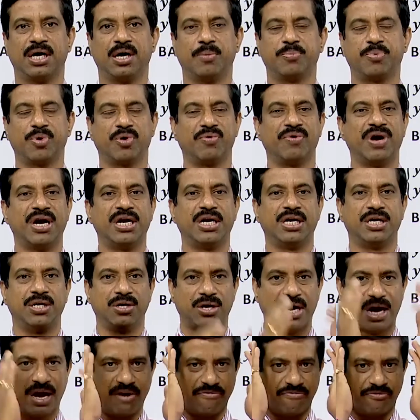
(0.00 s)
provided you
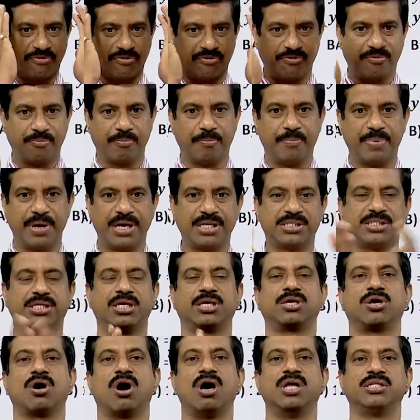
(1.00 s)
have
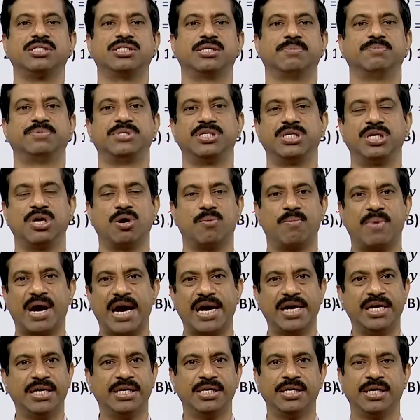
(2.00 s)
basic concepts in your
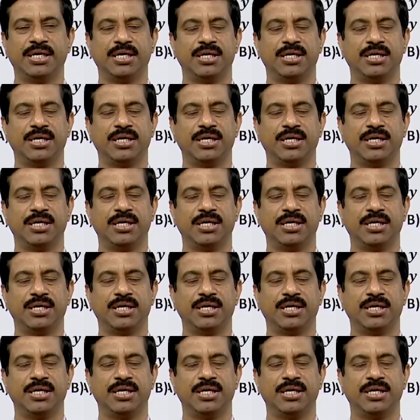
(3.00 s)
mind.